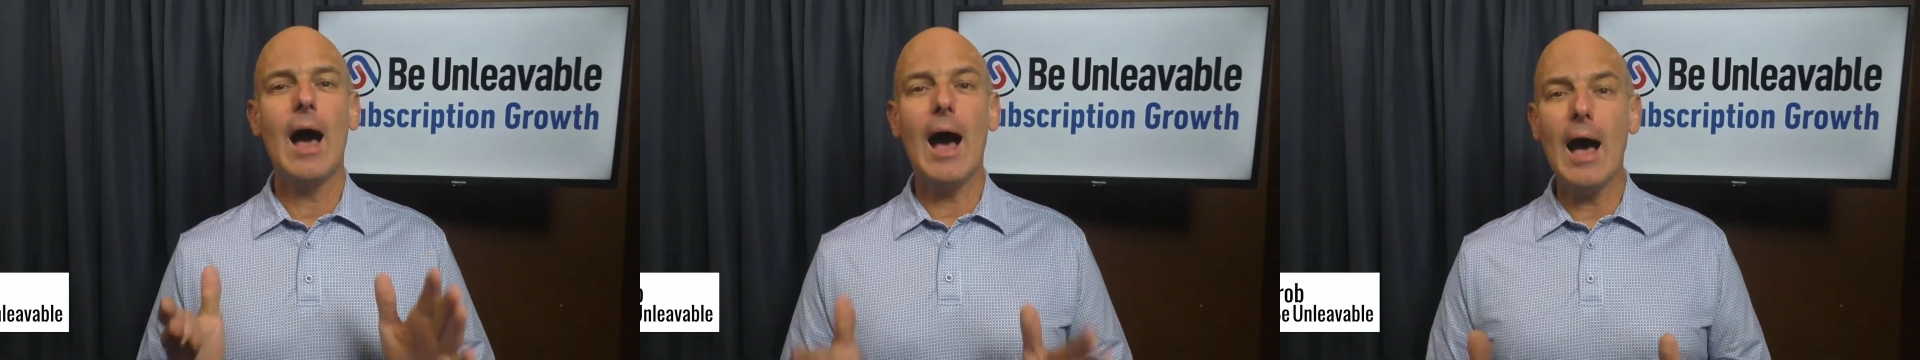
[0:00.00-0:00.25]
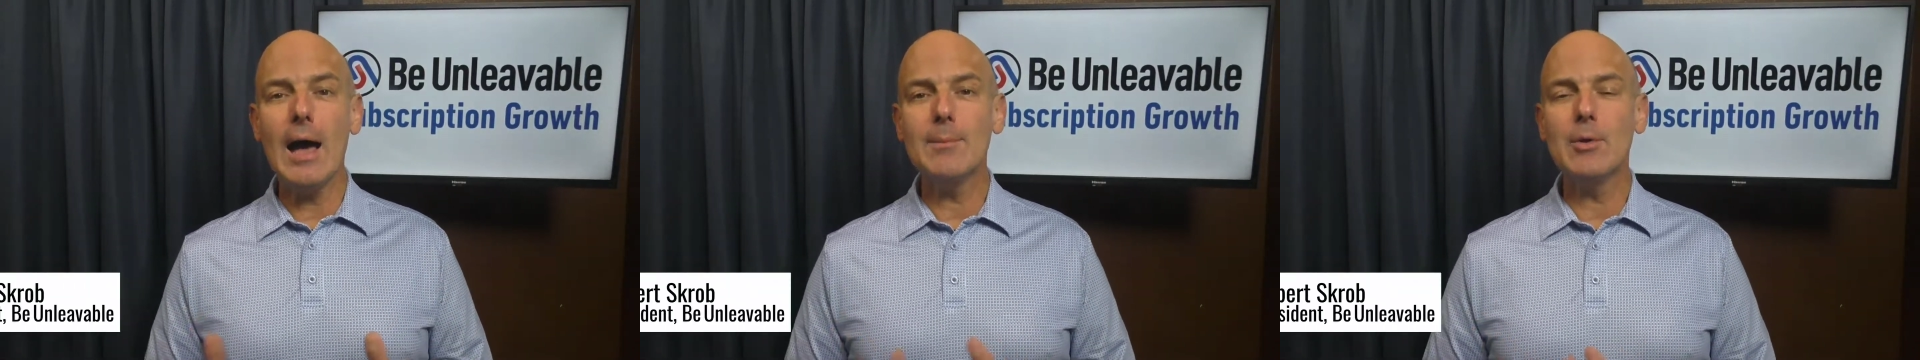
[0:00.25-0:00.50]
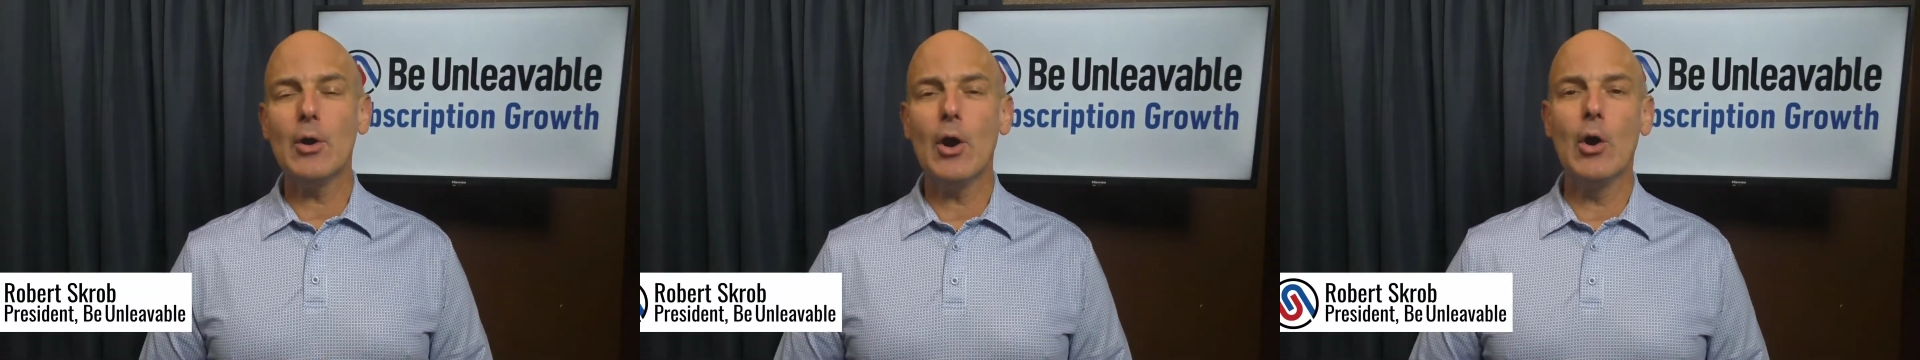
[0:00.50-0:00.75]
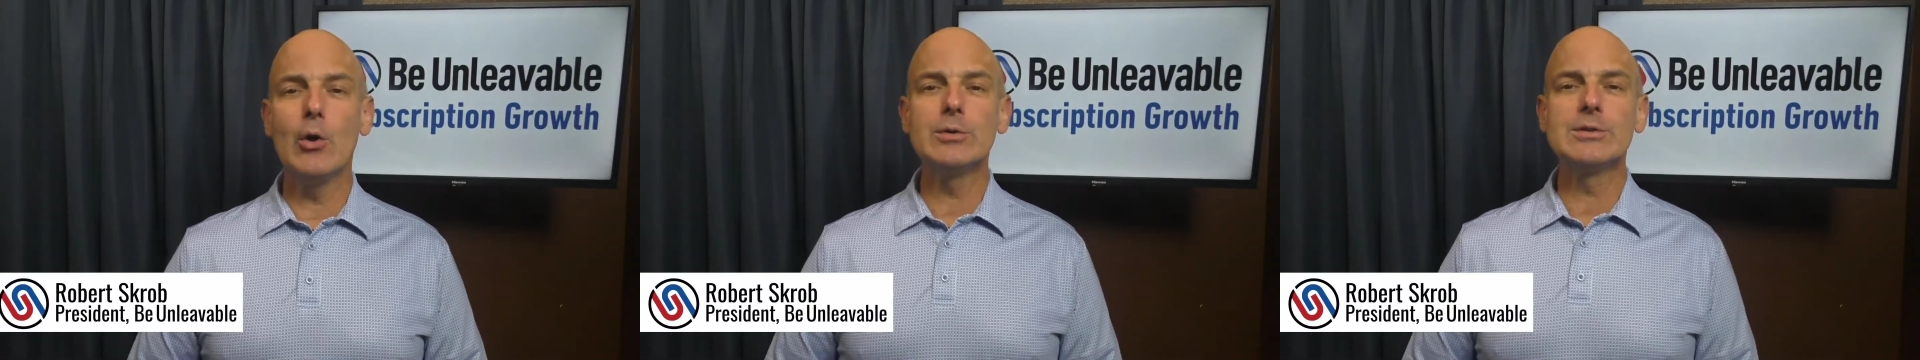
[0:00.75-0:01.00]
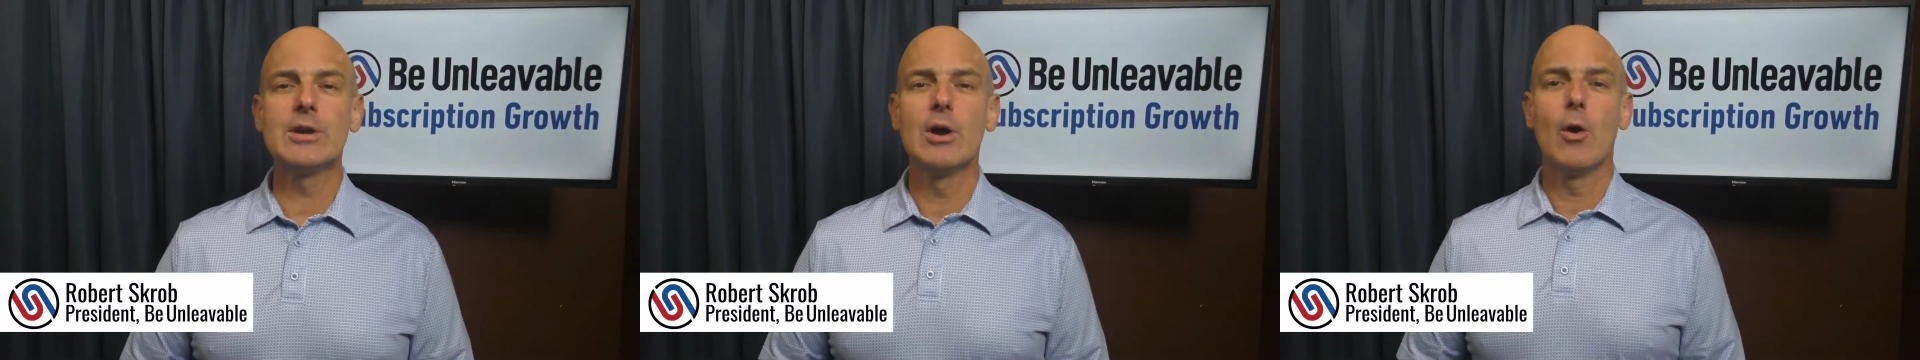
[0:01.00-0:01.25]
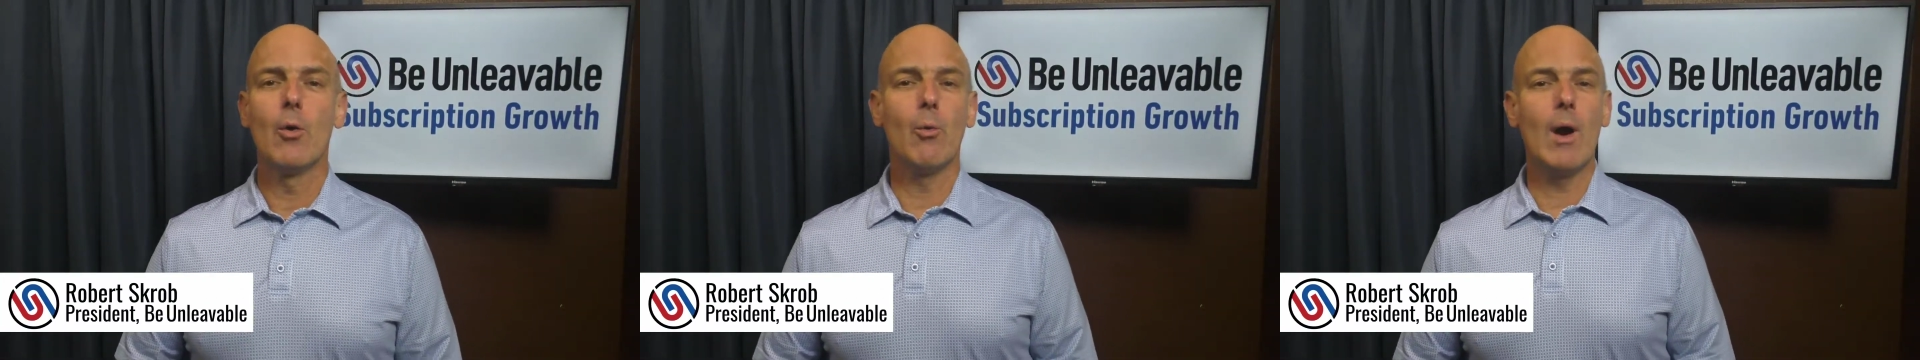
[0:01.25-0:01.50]
I'm your host,
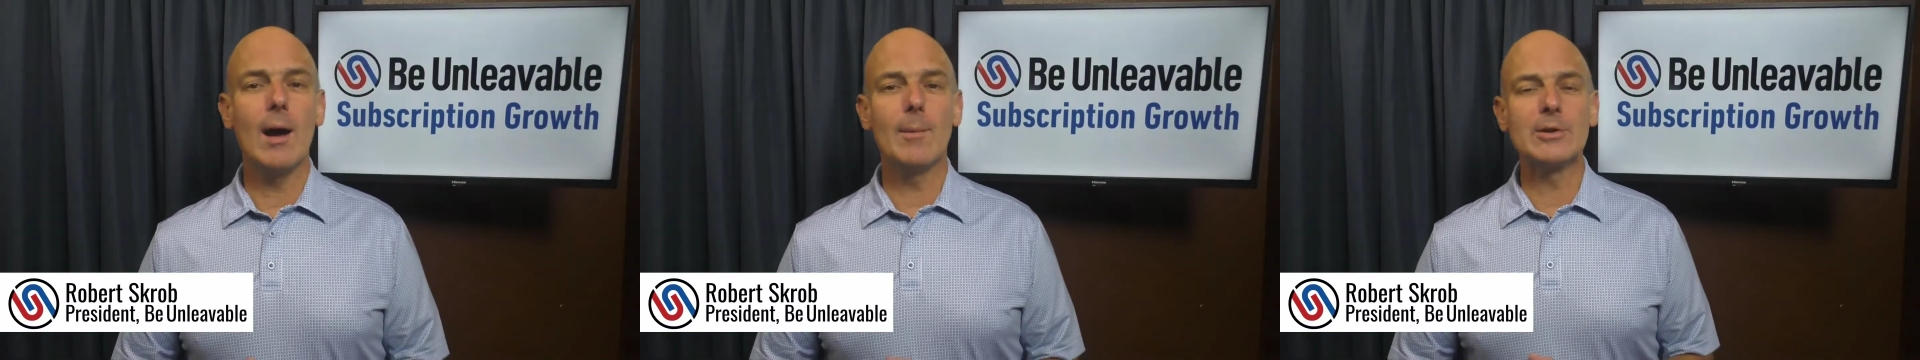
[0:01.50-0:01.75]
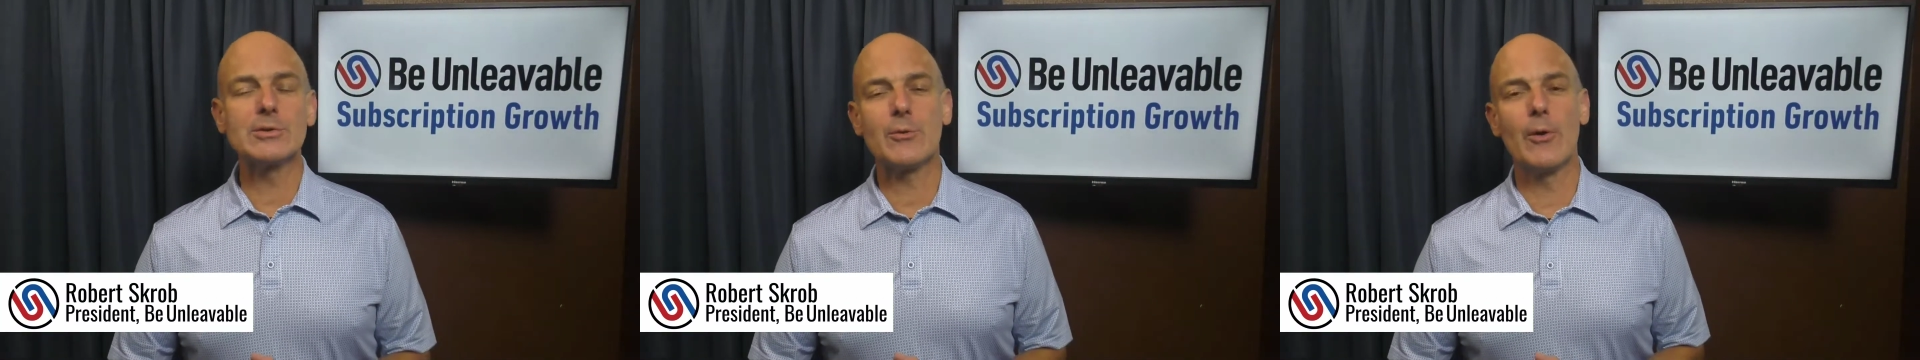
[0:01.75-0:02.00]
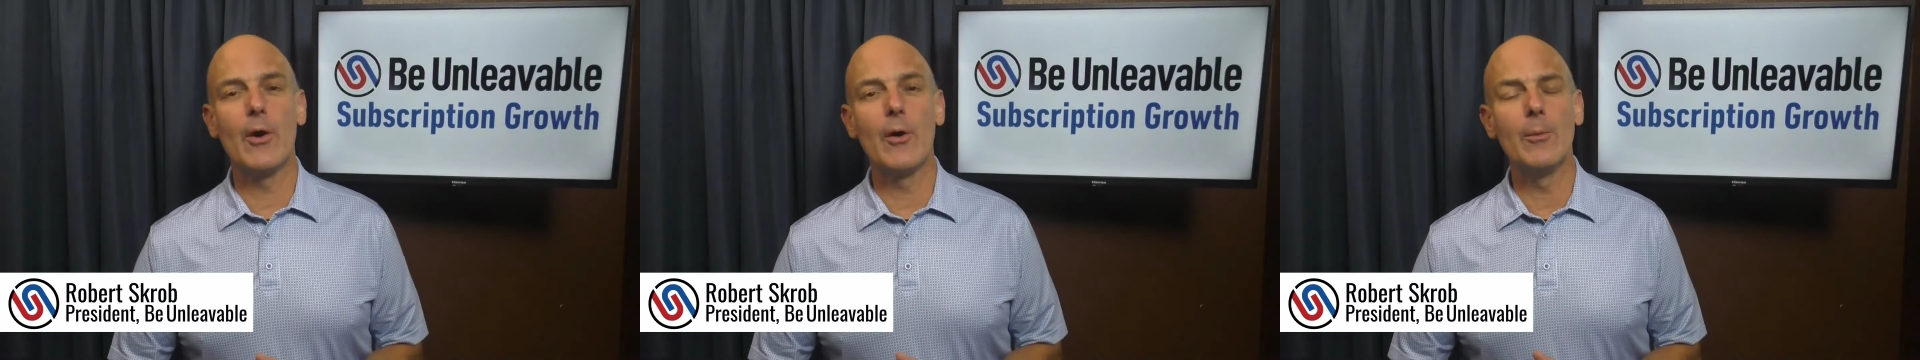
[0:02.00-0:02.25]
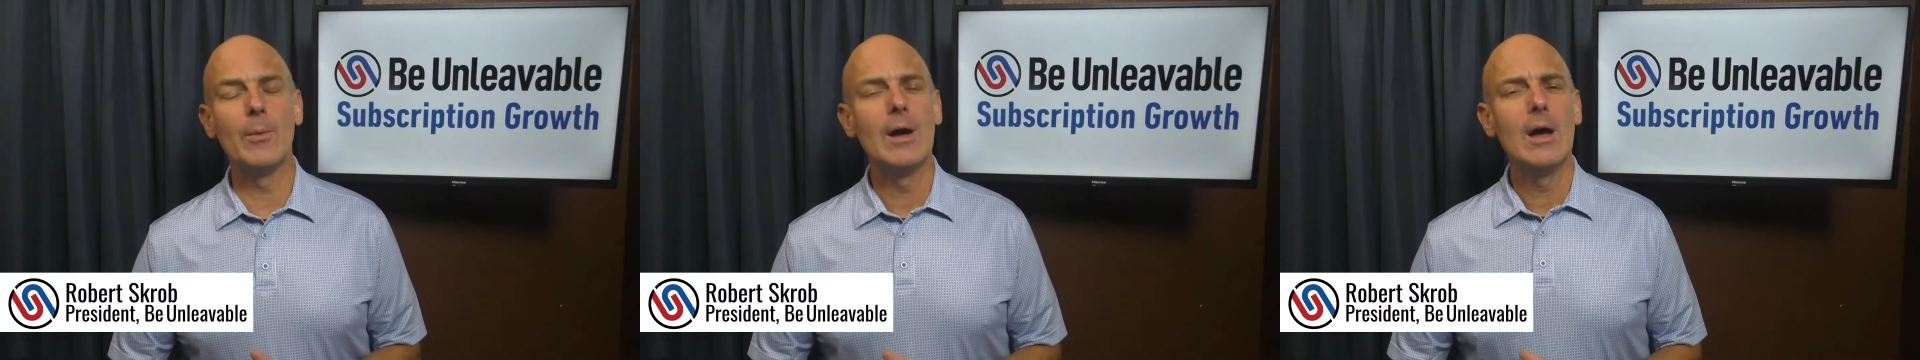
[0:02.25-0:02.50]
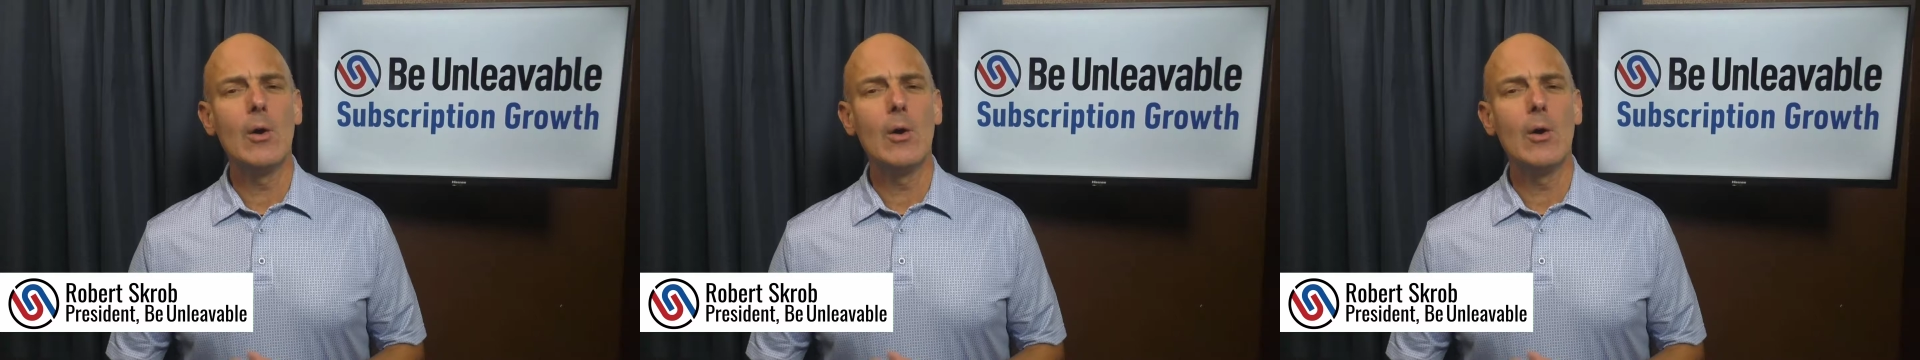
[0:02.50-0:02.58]
Robert Skrob.